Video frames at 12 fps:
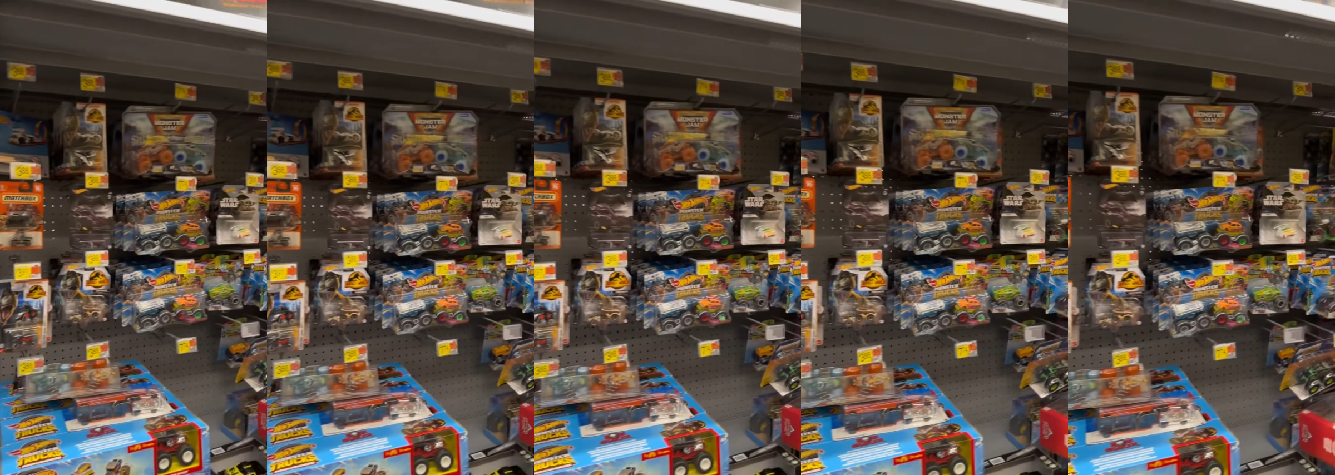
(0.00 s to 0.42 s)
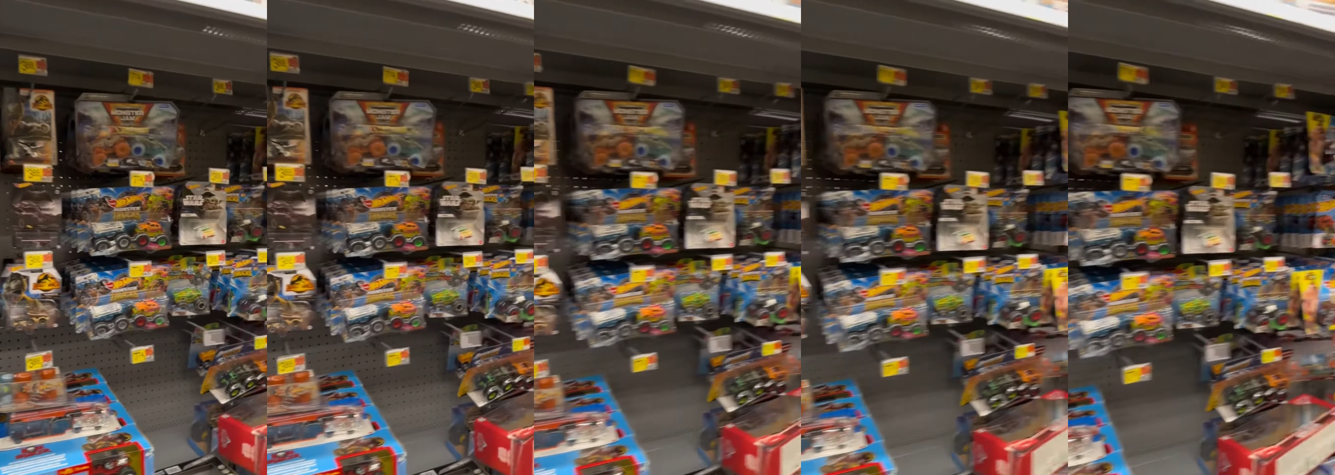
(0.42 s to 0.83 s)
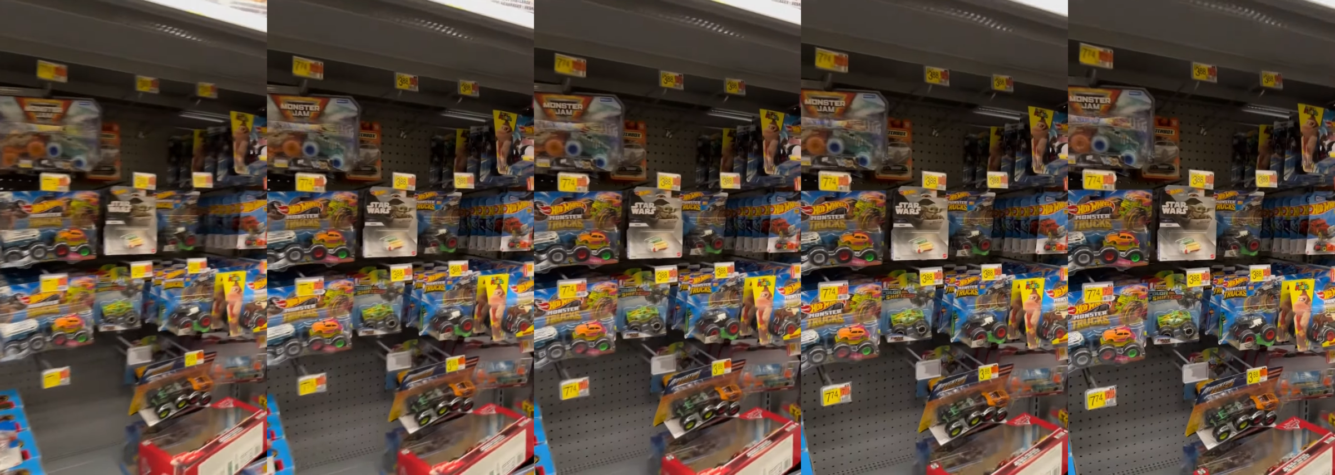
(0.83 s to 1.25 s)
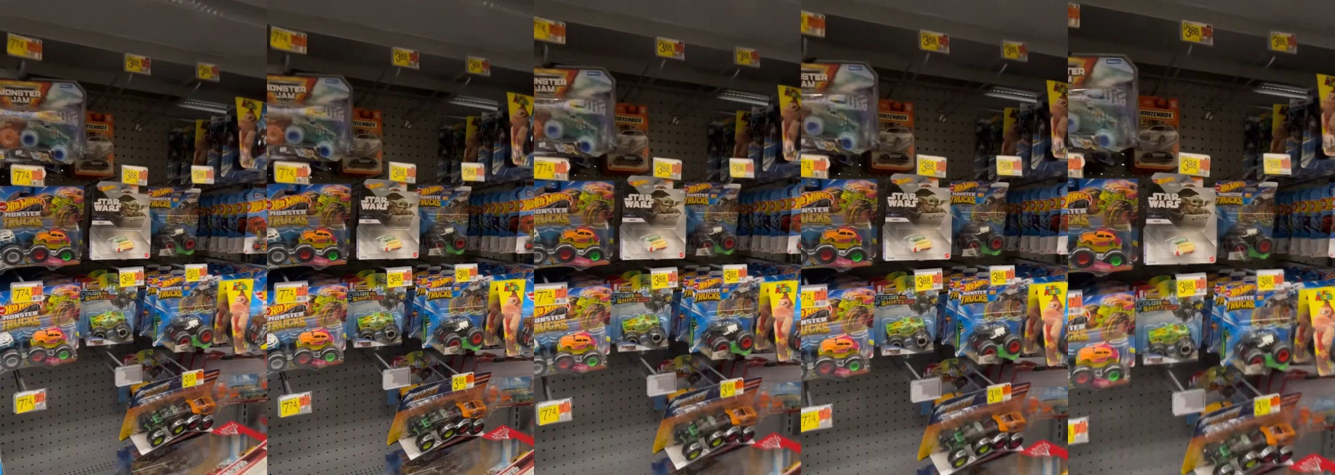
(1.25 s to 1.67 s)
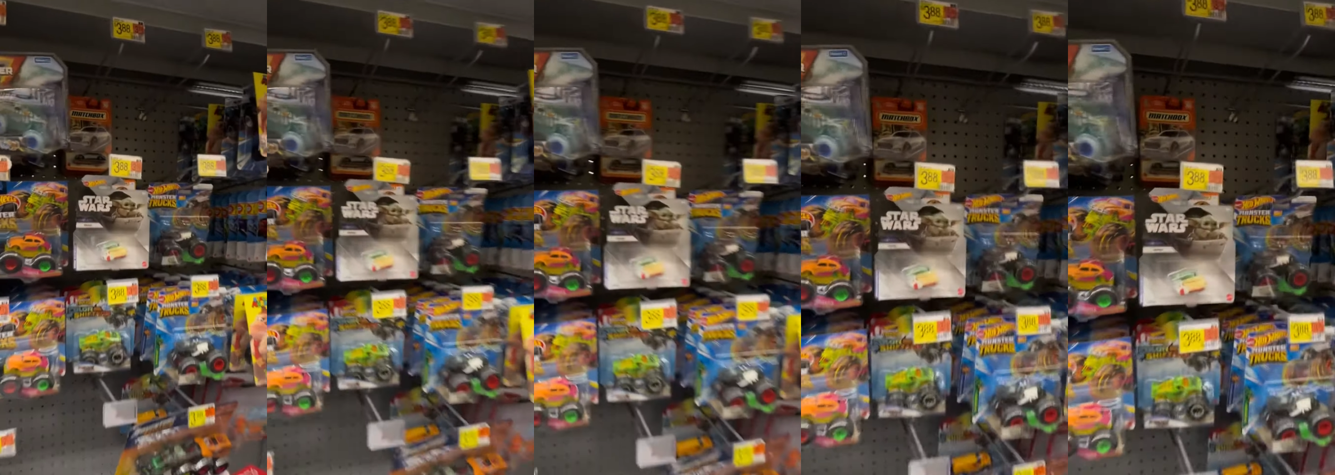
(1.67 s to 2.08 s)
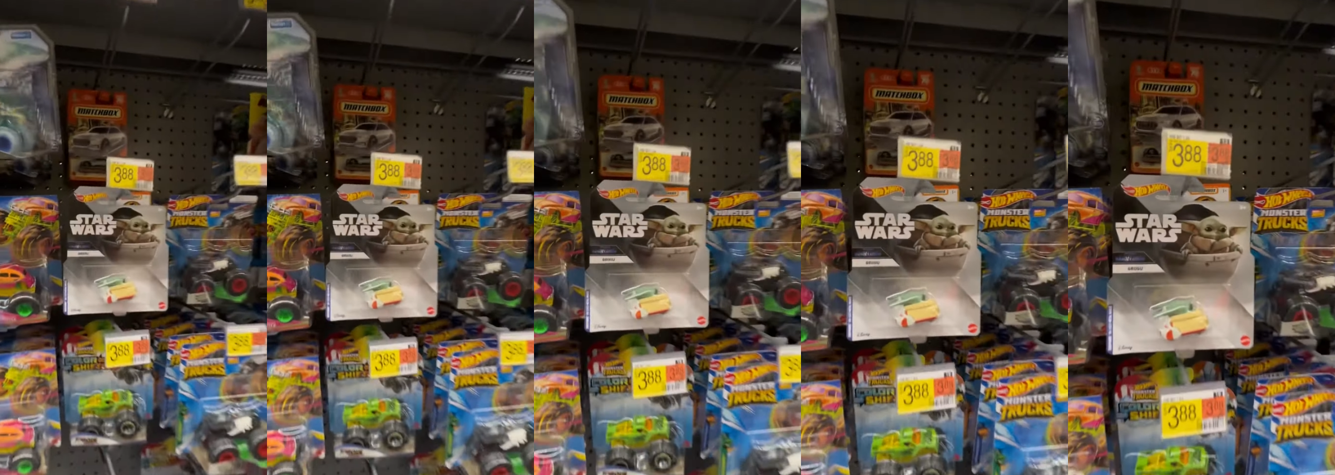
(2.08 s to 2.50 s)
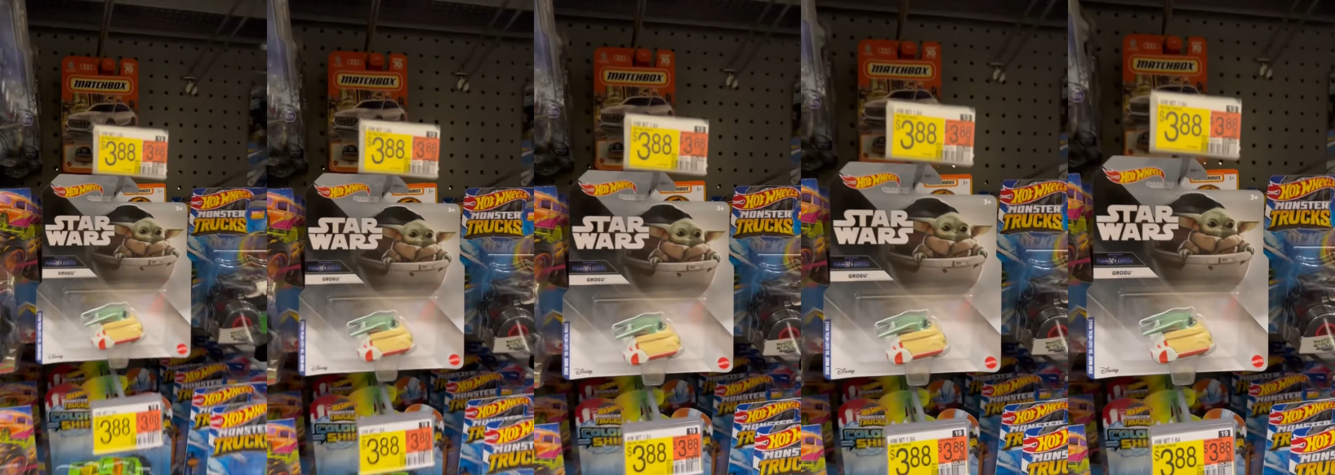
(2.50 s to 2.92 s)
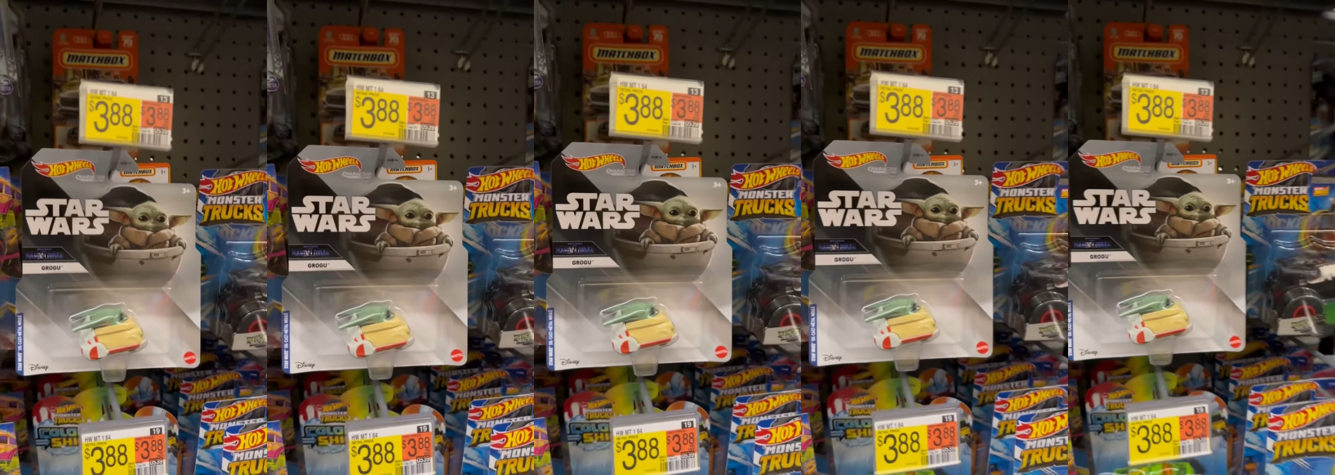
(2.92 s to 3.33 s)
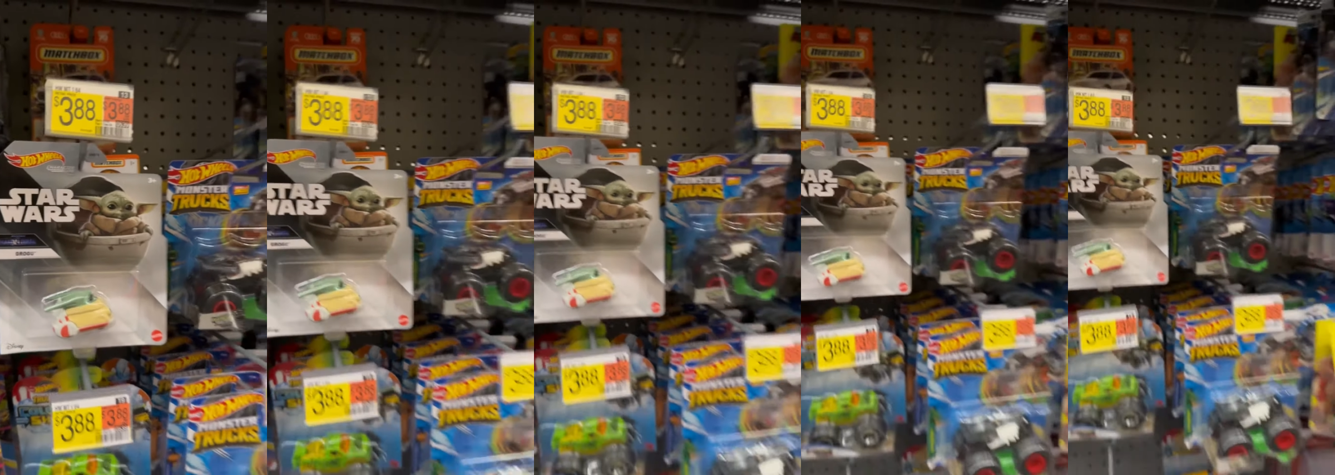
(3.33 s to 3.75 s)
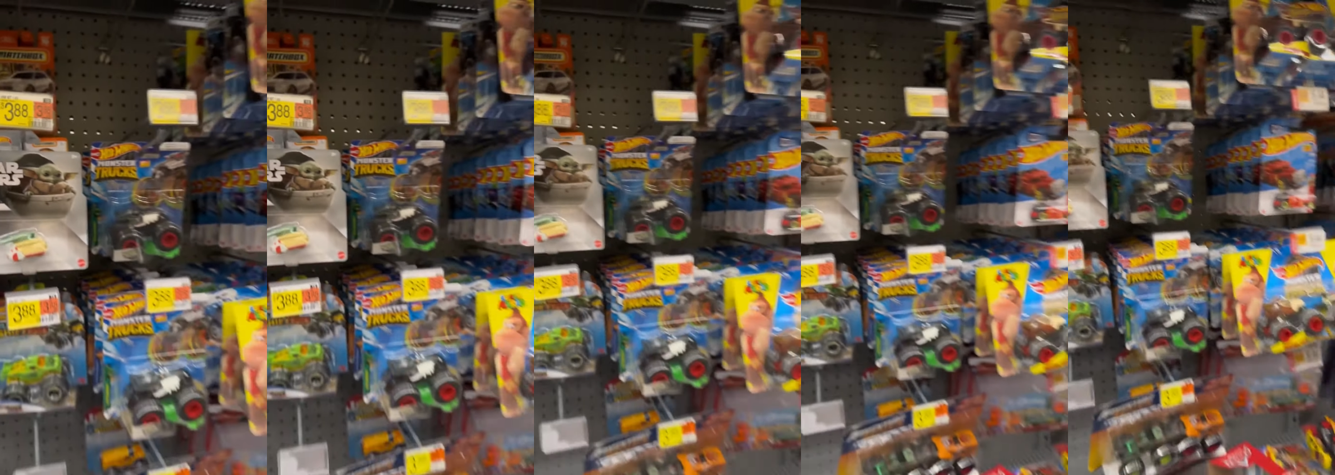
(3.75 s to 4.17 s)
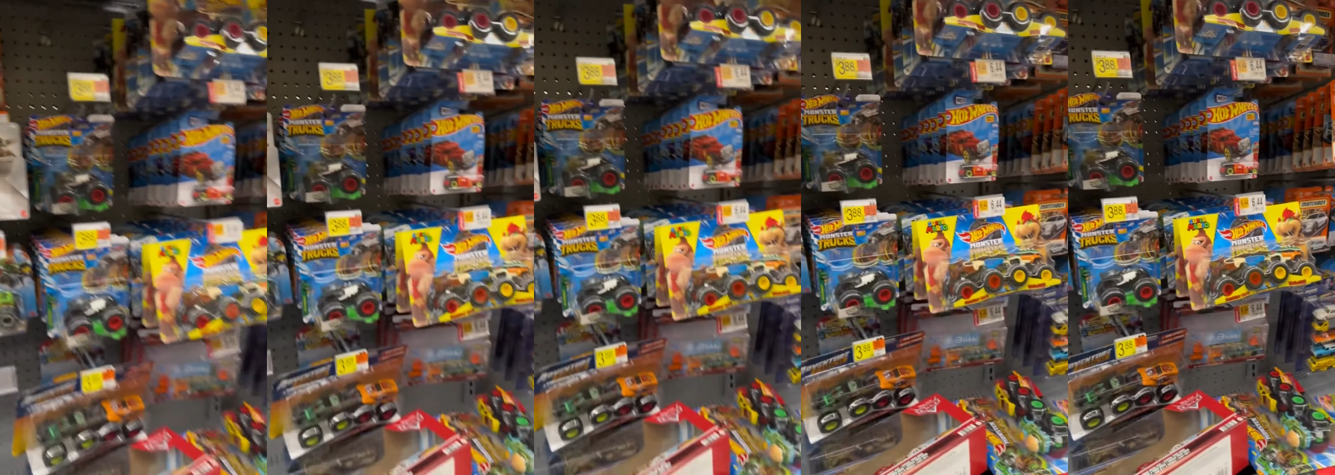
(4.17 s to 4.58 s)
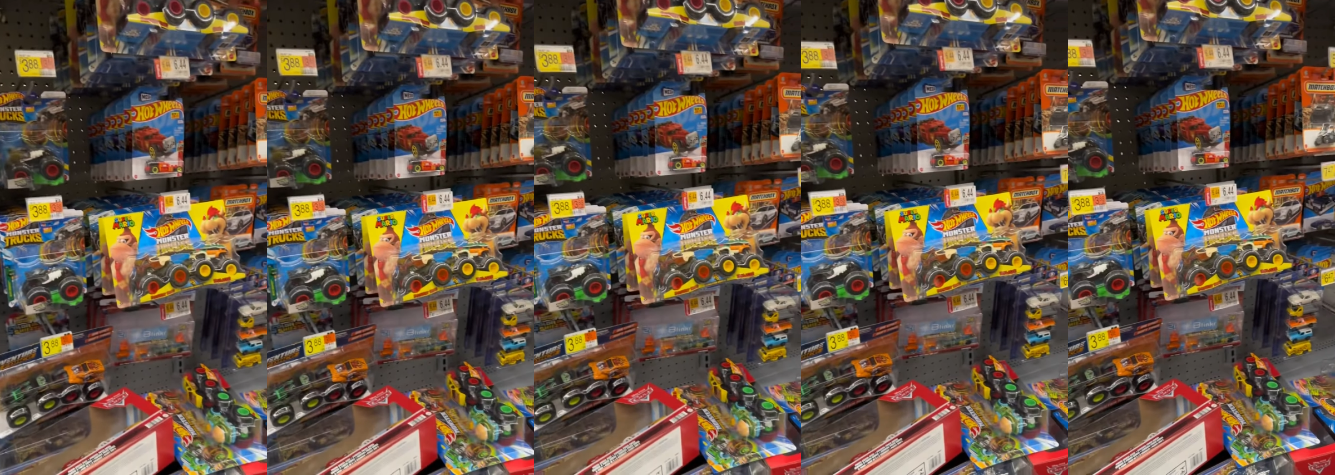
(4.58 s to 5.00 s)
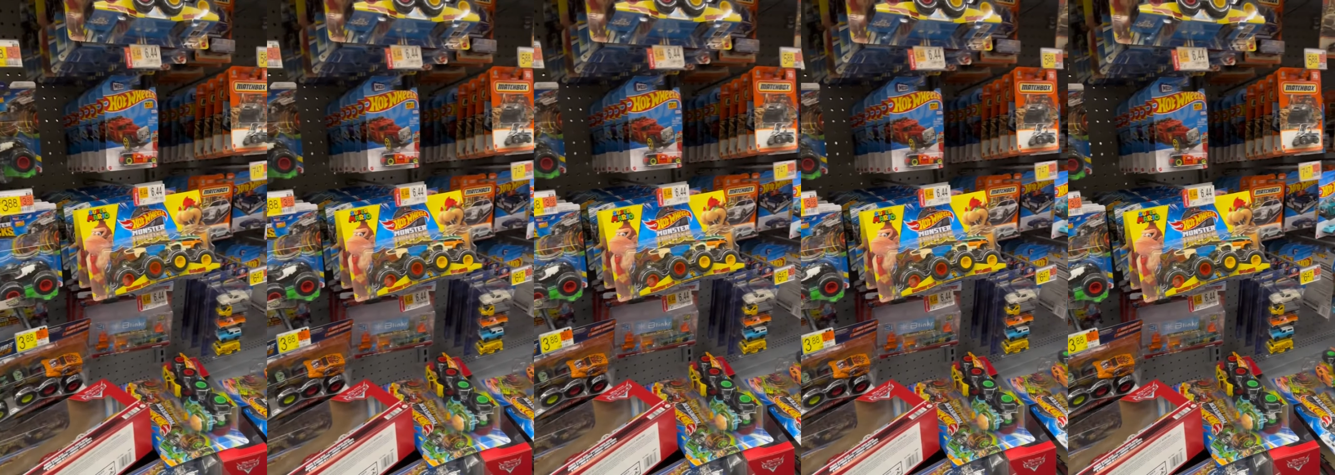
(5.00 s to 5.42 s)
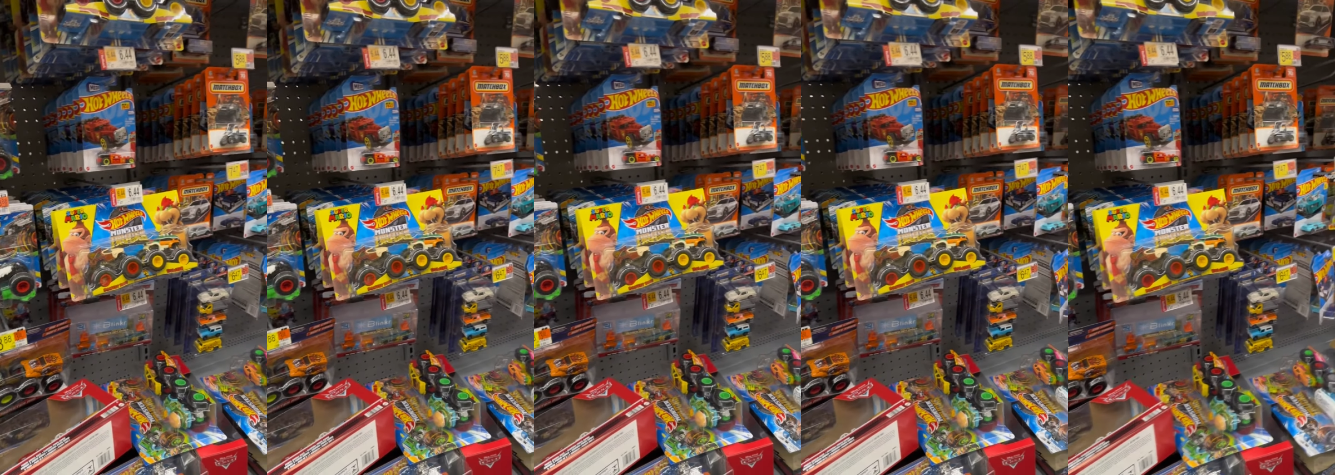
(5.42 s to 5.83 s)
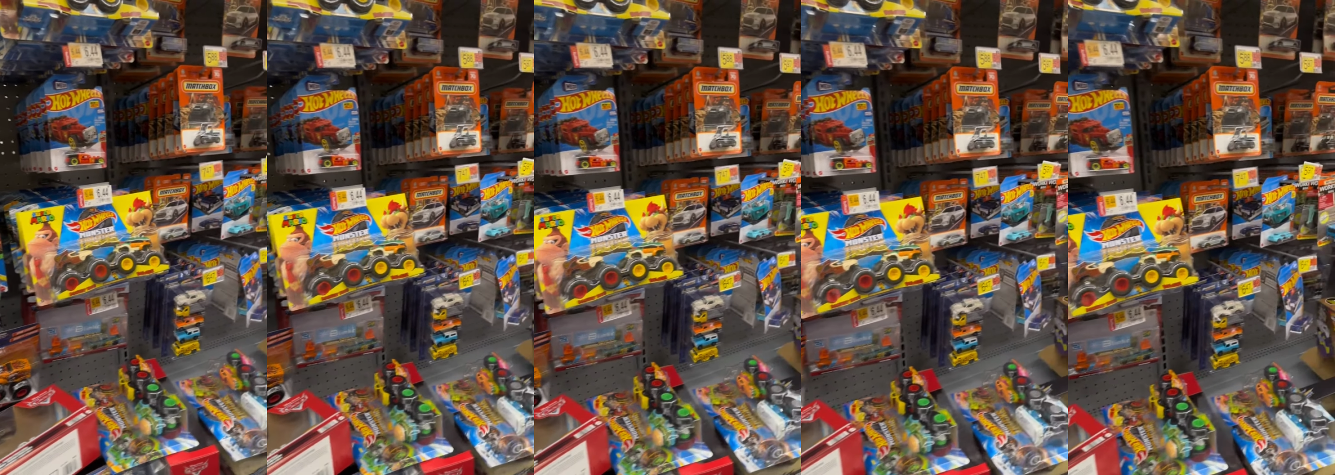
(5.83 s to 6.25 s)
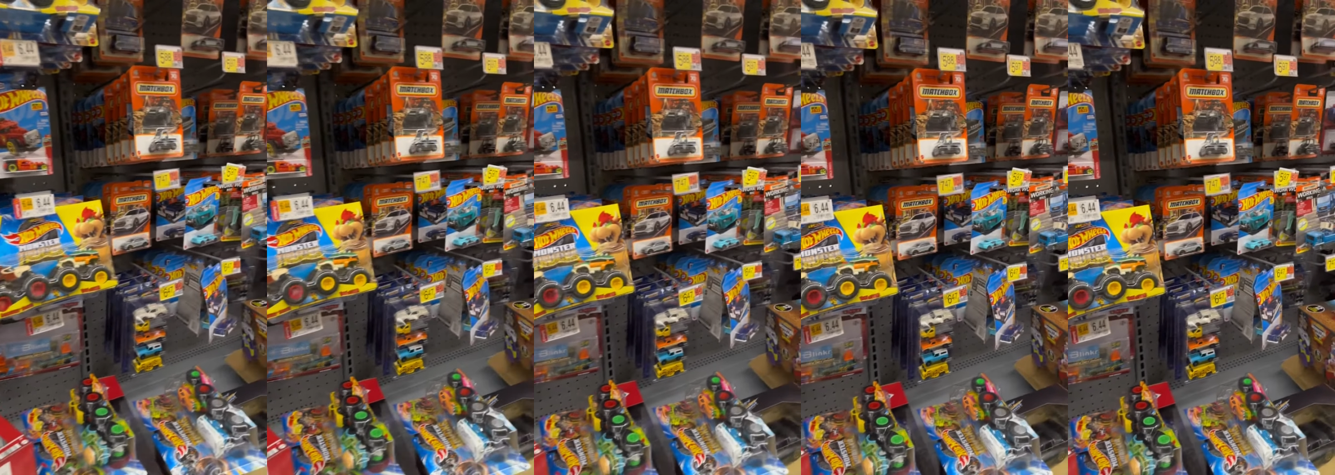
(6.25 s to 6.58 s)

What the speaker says: [unreadable: no face in view]